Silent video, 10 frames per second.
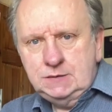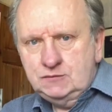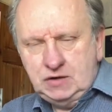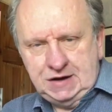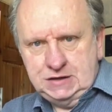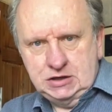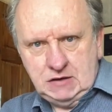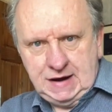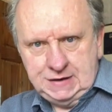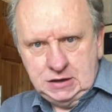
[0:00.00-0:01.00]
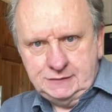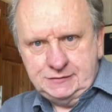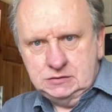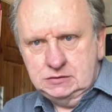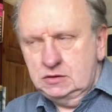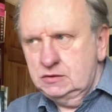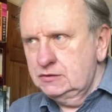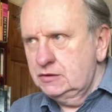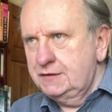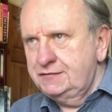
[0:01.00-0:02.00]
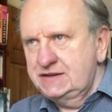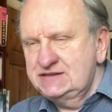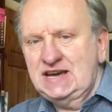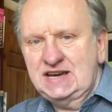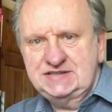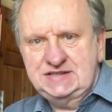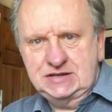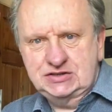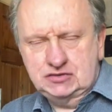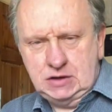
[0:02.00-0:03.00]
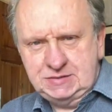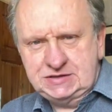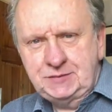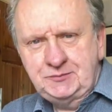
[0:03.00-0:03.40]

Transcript: written a great novel or a fantastic script,